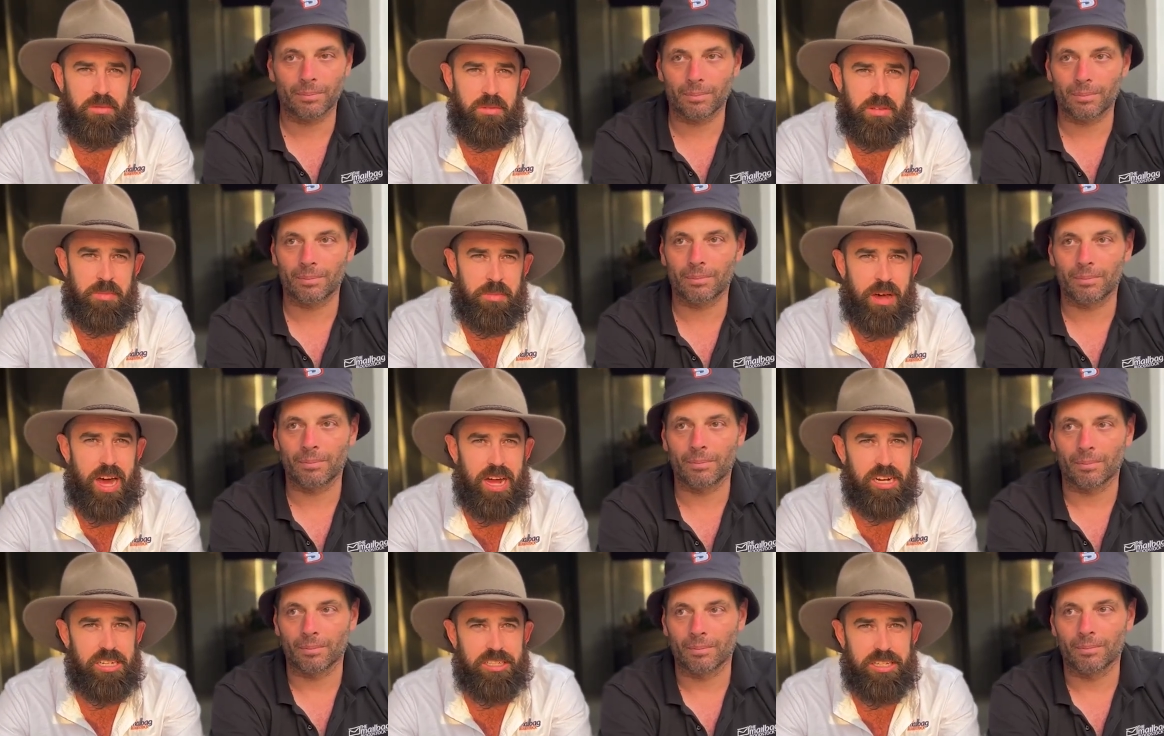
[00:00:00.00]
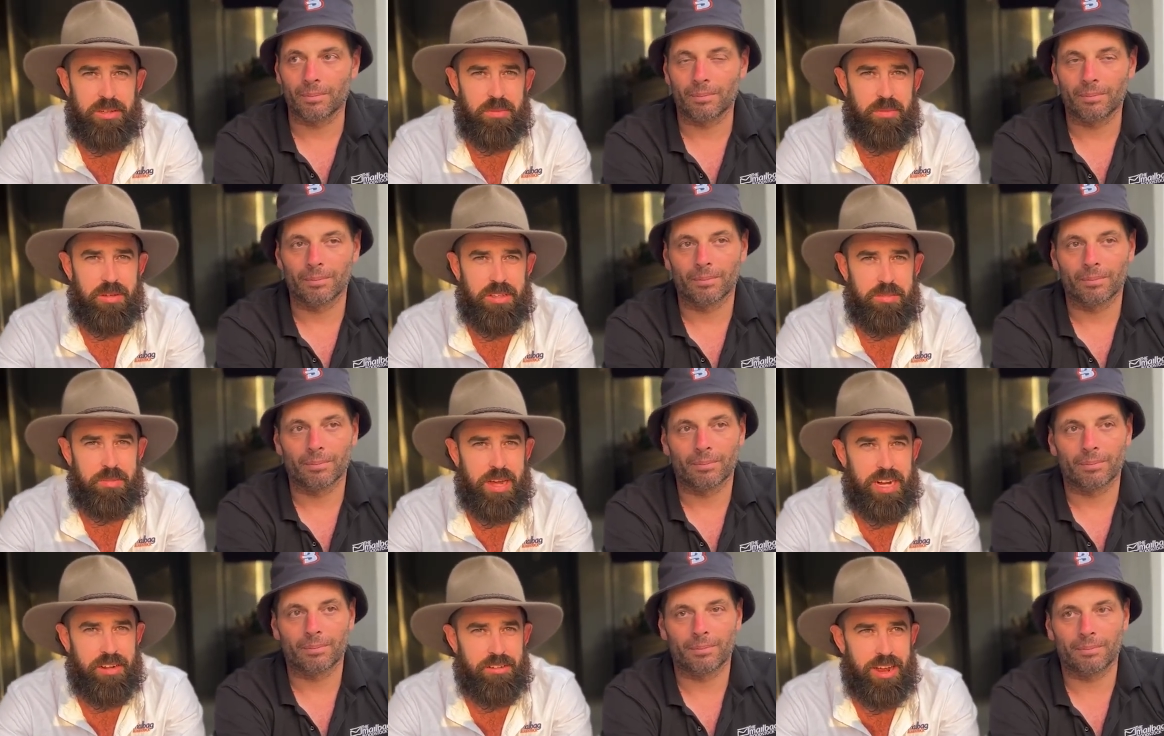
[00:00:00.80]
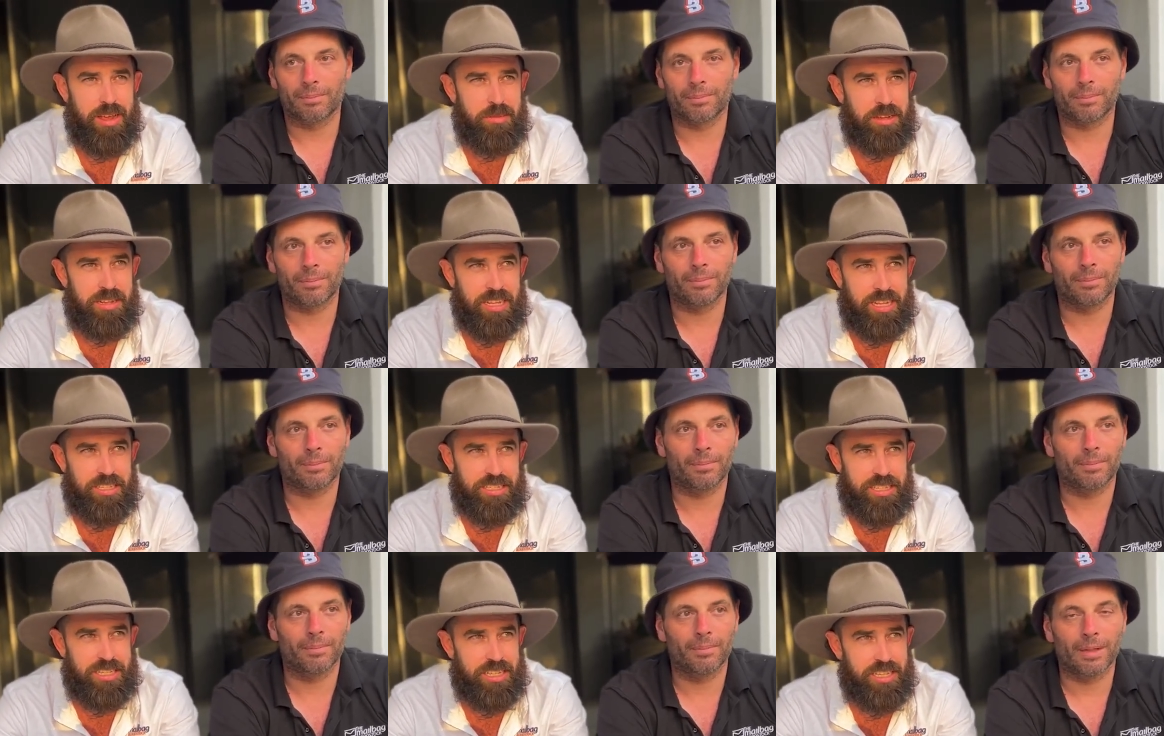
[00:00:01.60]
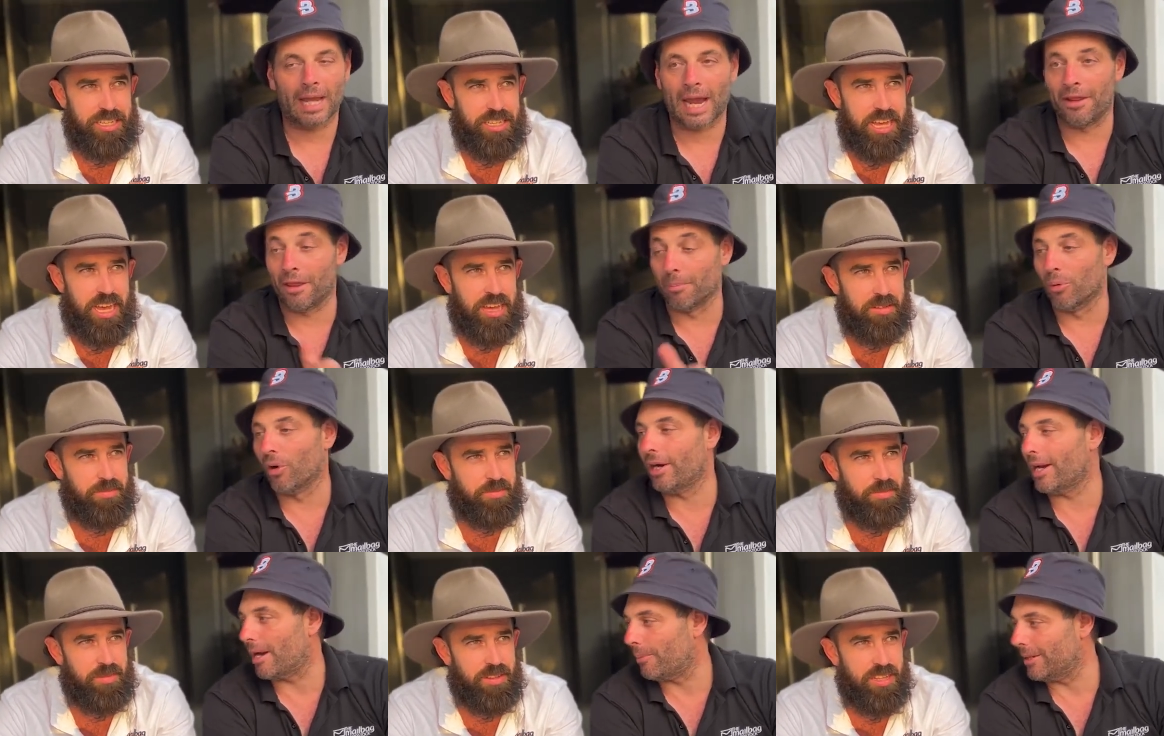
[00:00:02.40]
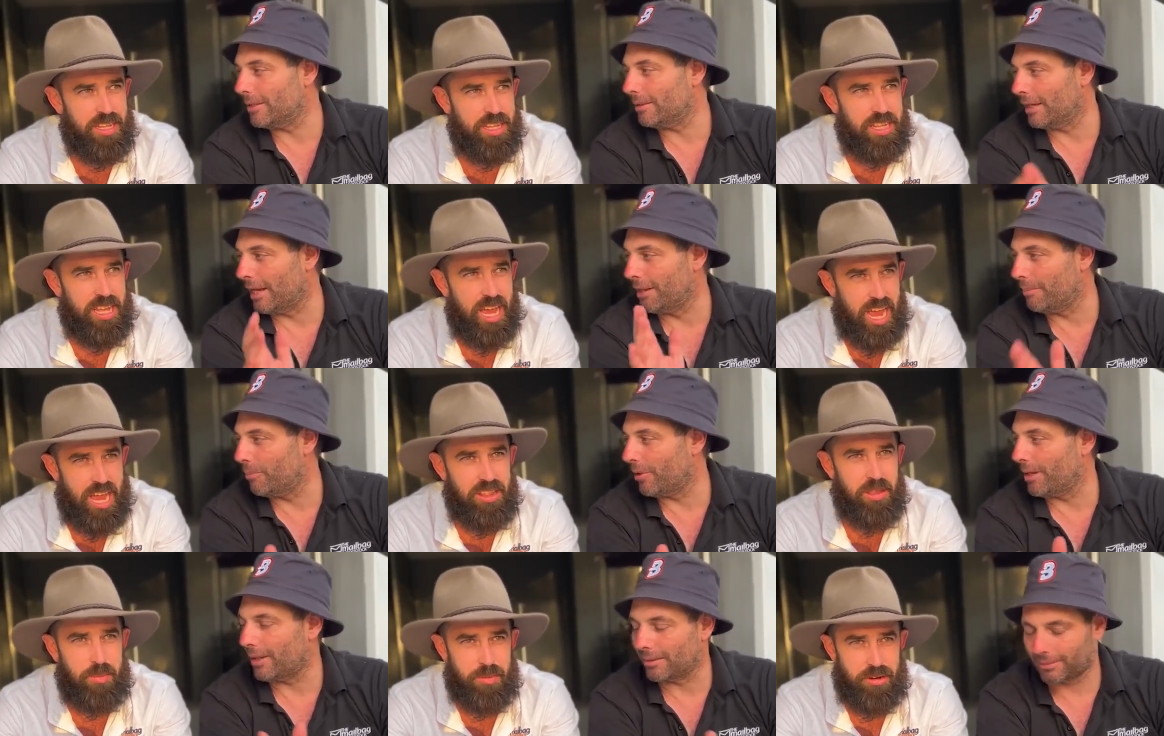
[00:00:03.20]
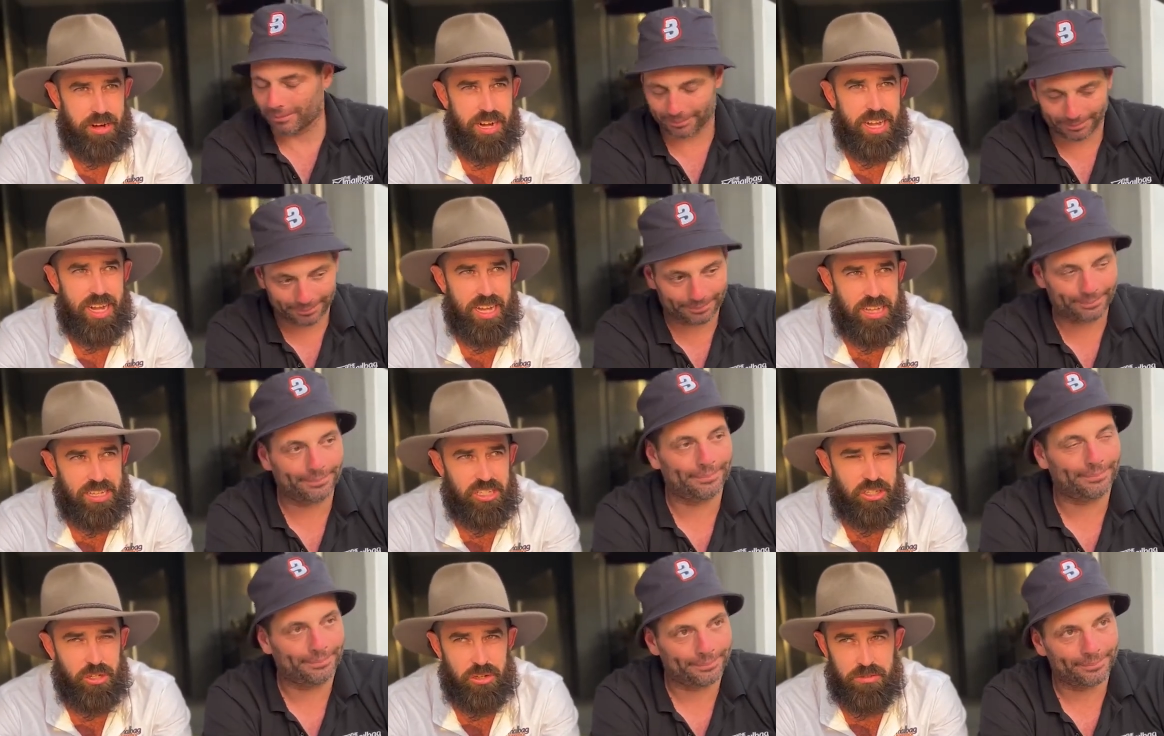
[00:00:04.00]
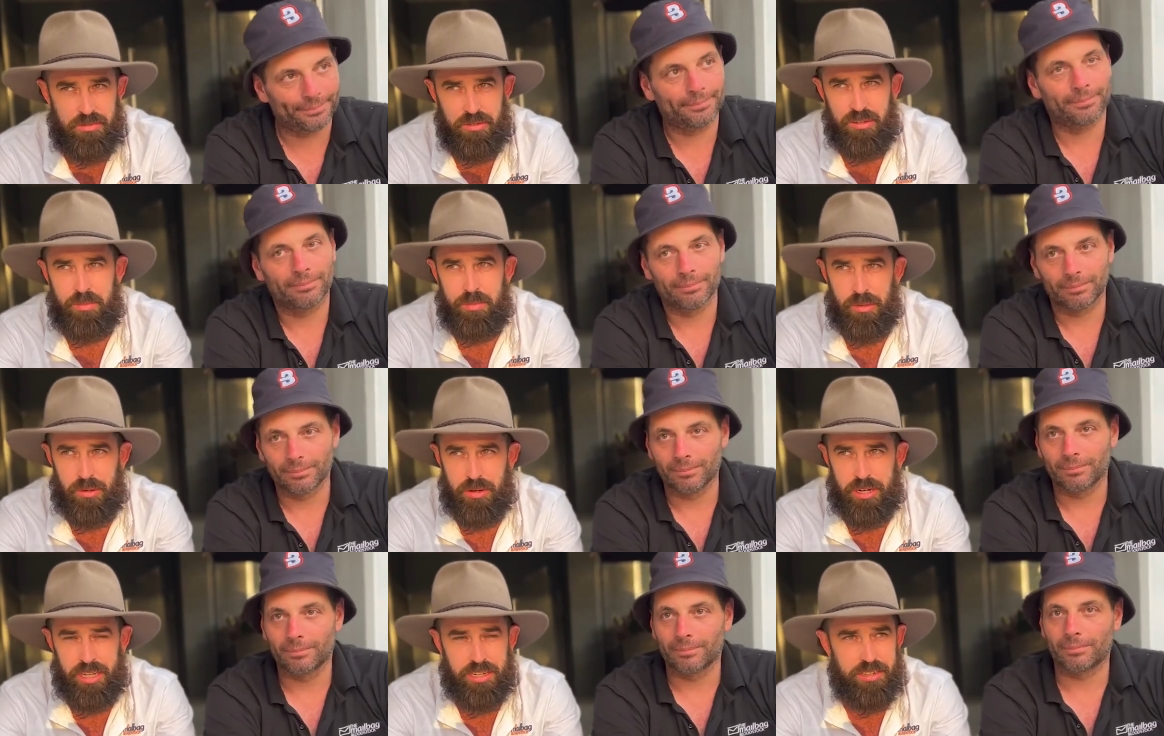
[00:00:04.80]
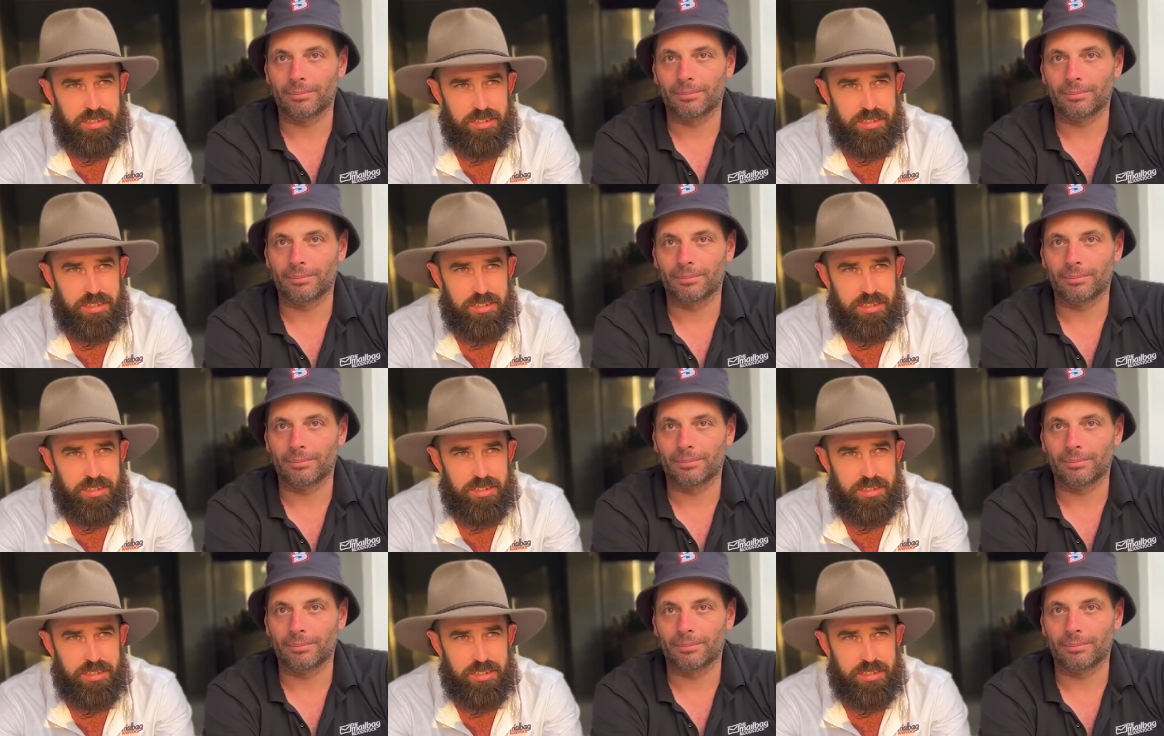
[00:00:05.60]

Speaker 1: in partnership with Matty Raymond. That's a and the um, breeder and the breeder. the breeder. John Foot bought it.